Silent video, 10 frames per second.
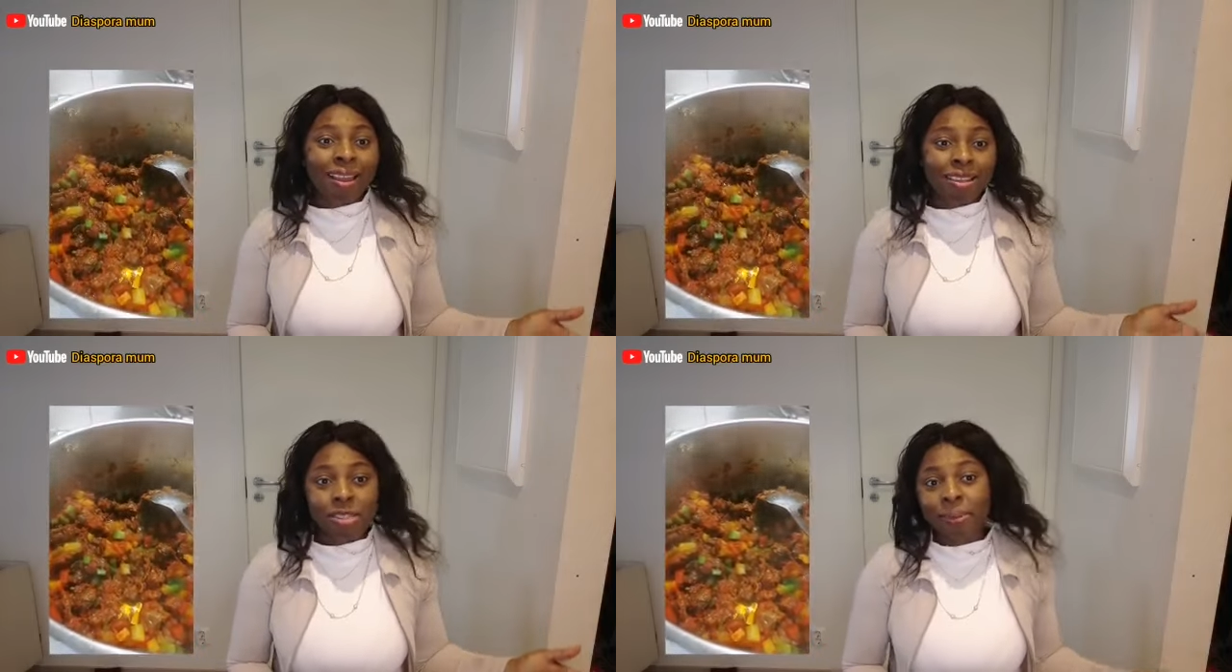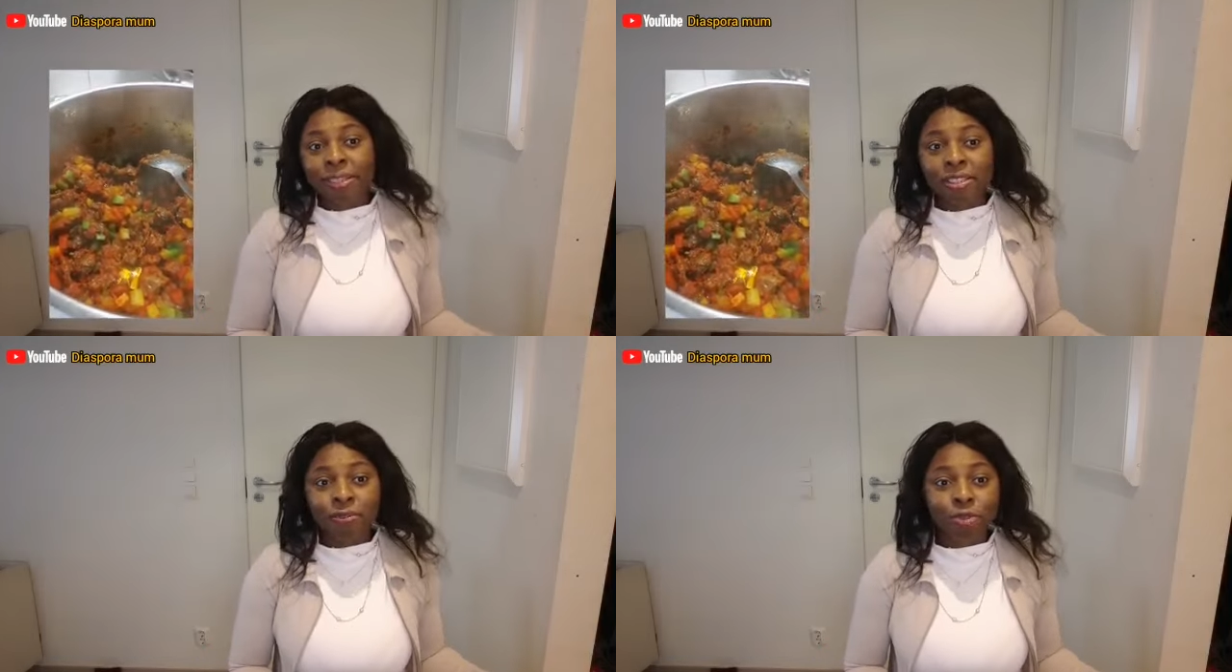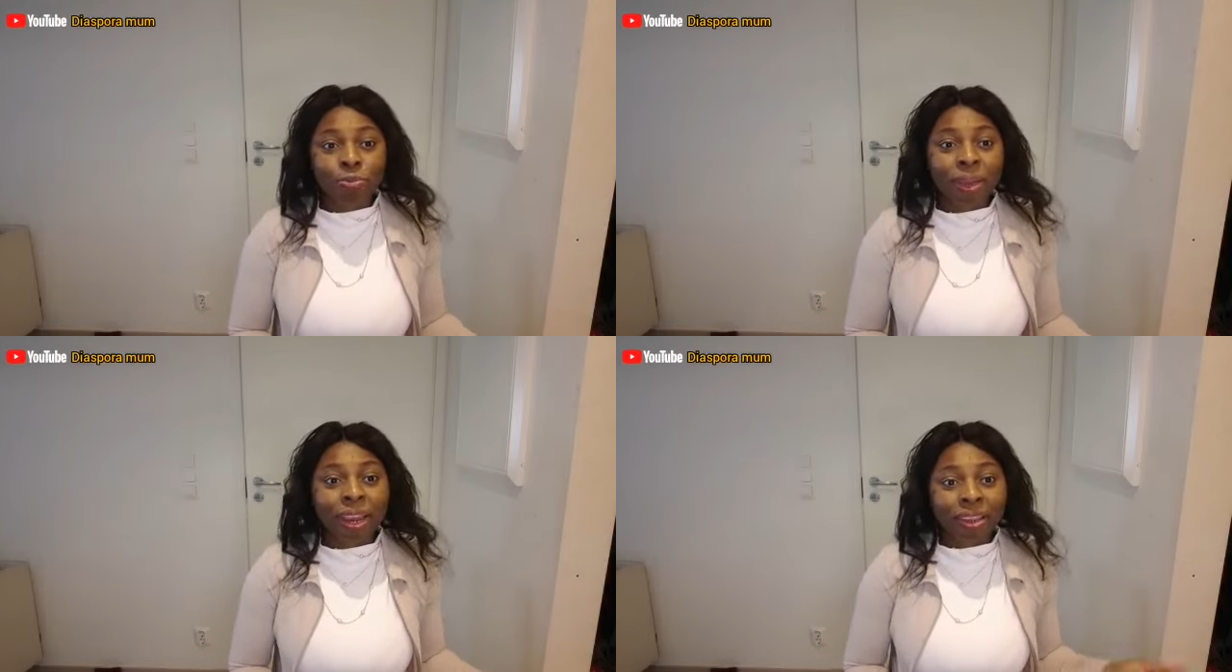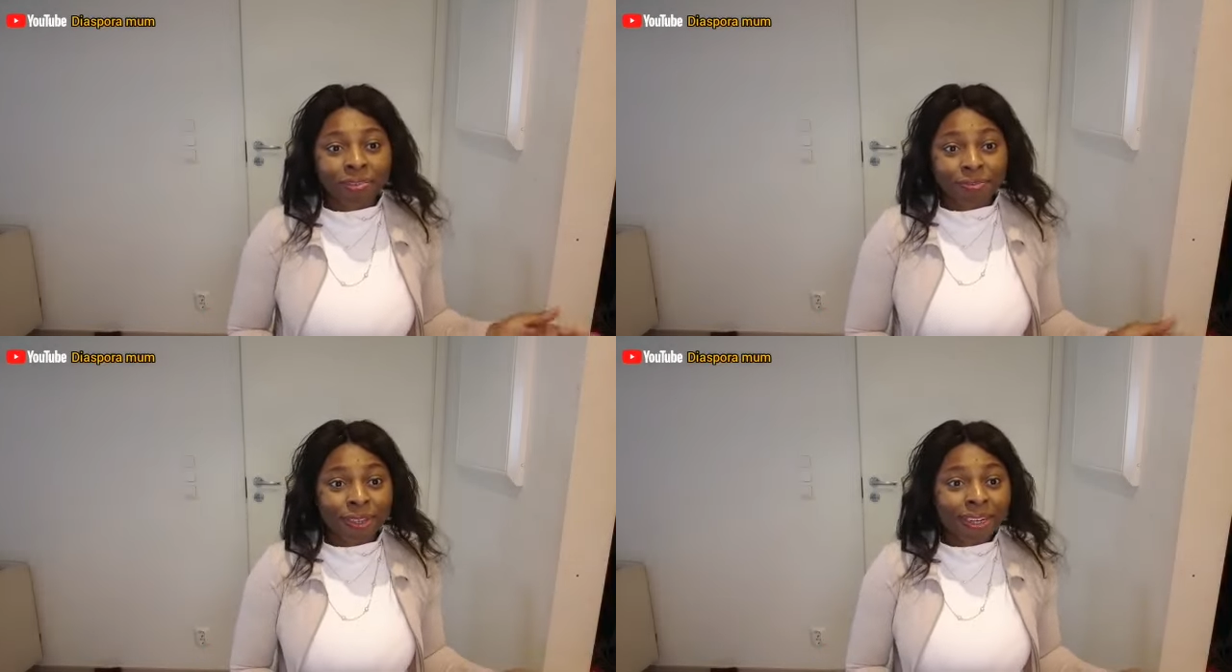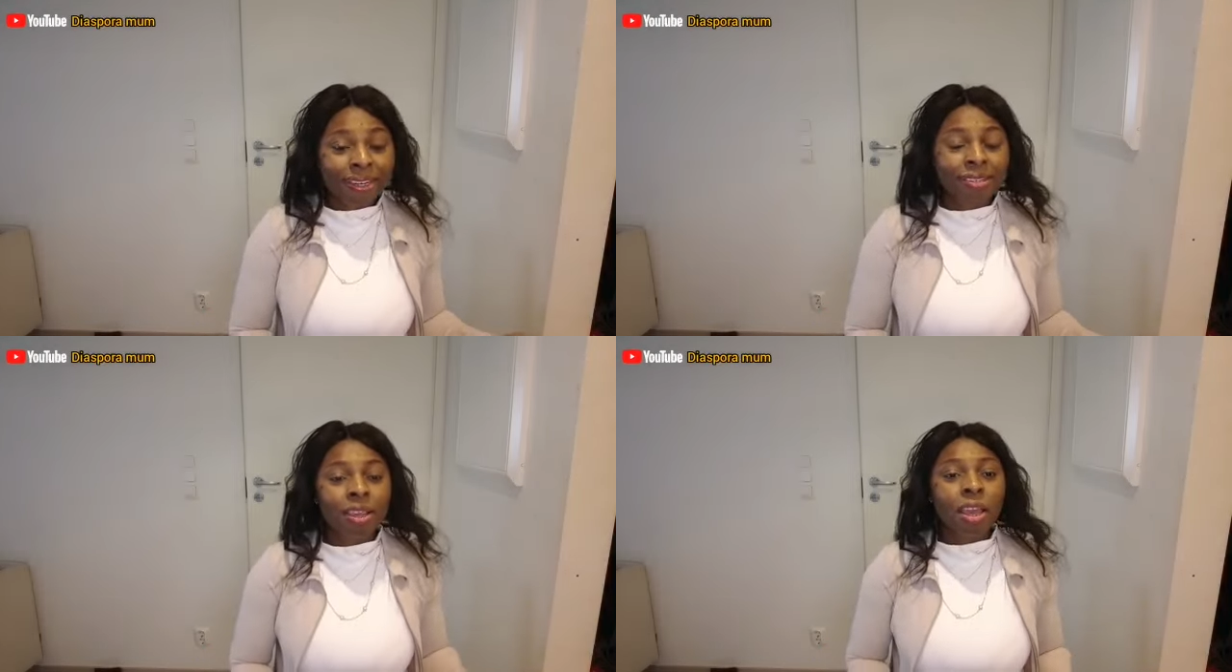expensive to buy in
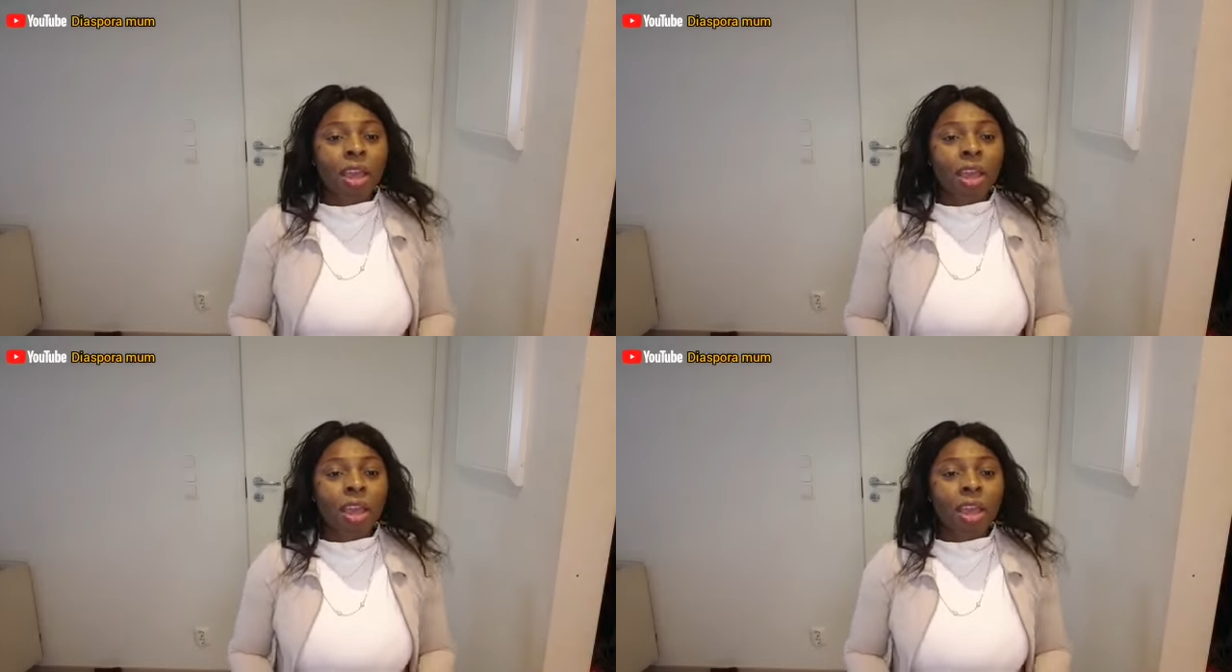Finland.